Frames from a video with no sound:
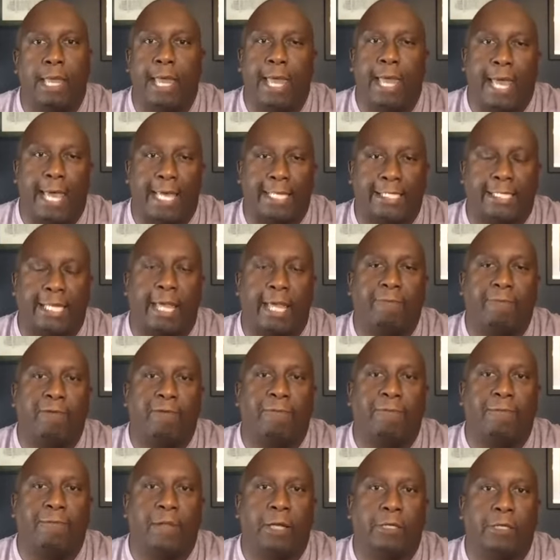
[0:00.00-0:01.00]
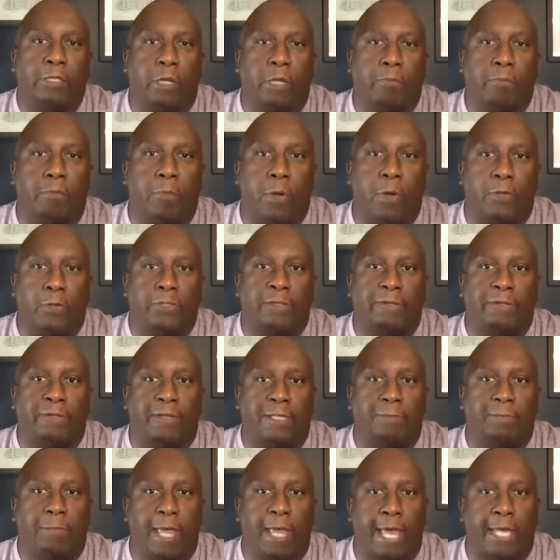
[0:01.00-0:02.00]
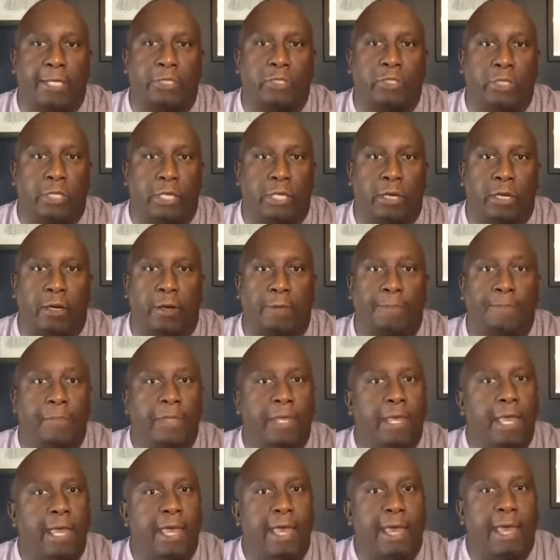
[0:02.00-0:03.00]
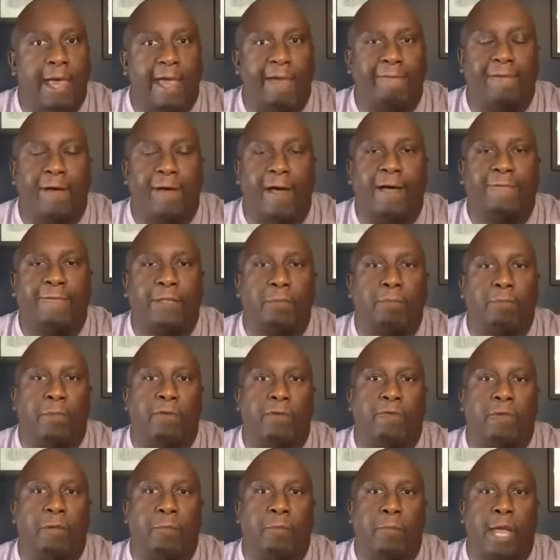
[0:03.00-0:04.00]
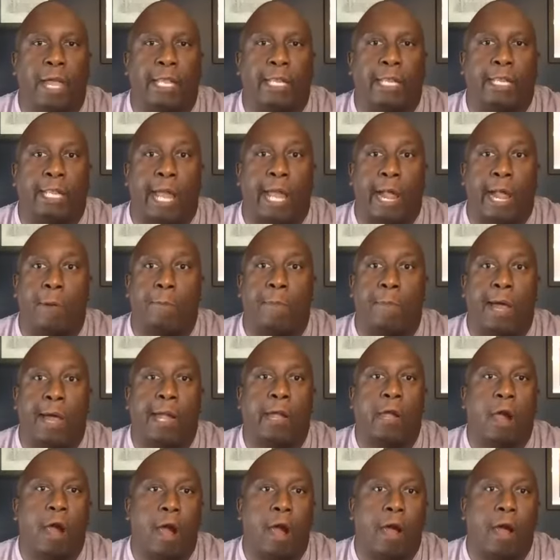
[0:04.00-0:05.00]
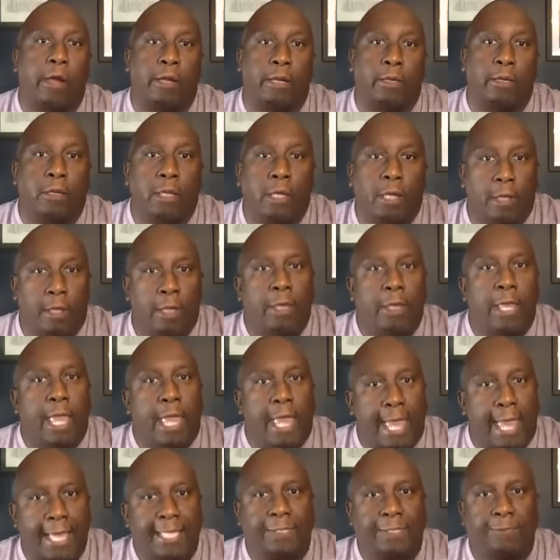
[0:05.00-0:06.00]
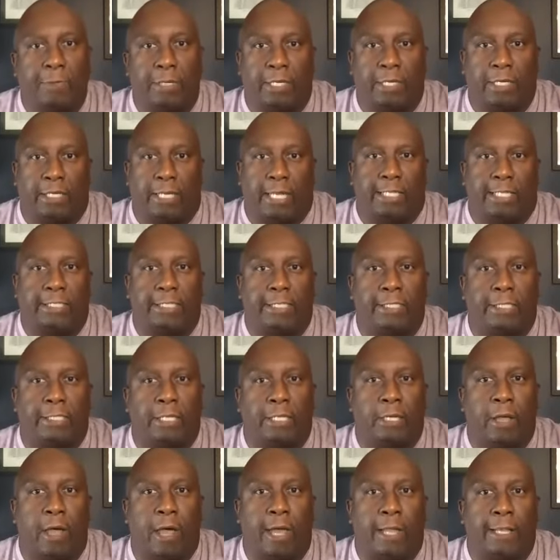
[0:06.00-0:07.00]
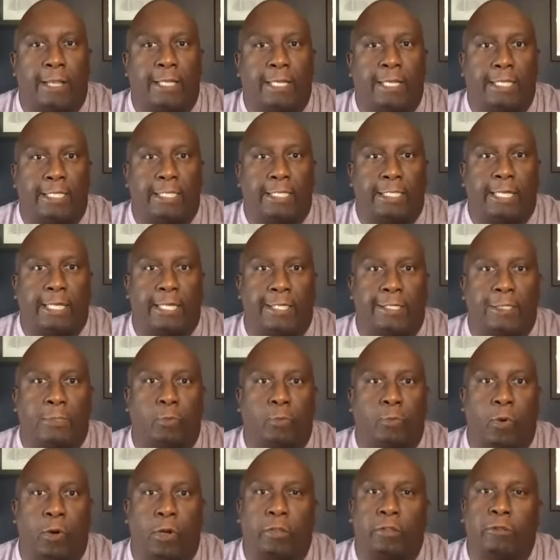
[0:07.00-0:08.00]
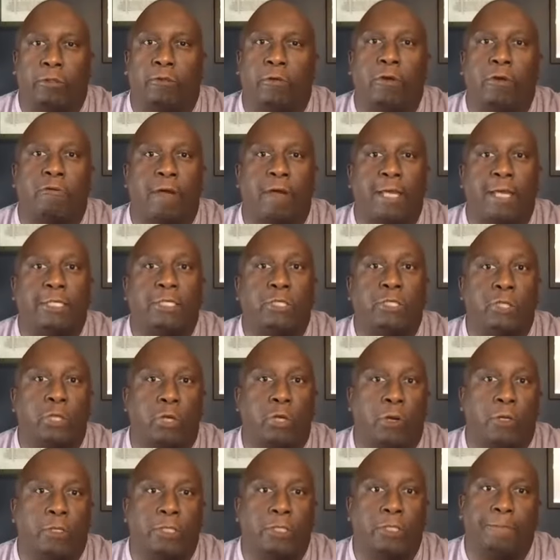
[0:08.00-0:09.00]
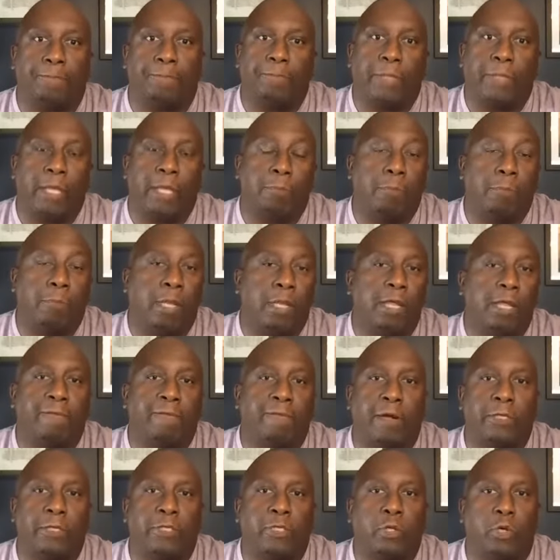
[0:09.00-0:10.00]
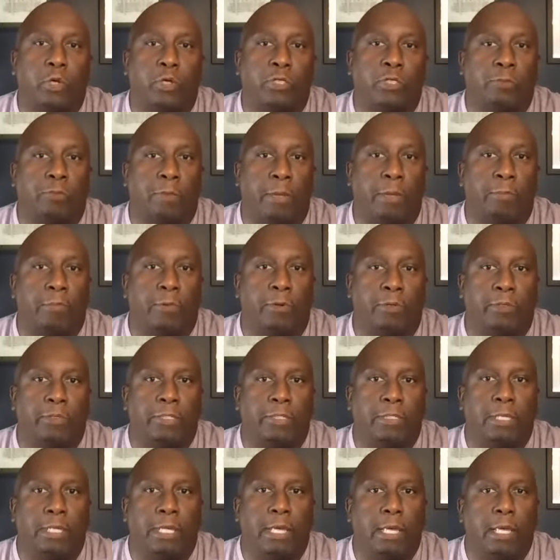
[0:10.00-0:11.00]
As I reflect on most of this past year, I've often been reminded how my heart has been connected to God and to his work through Christ Church and many of our church members.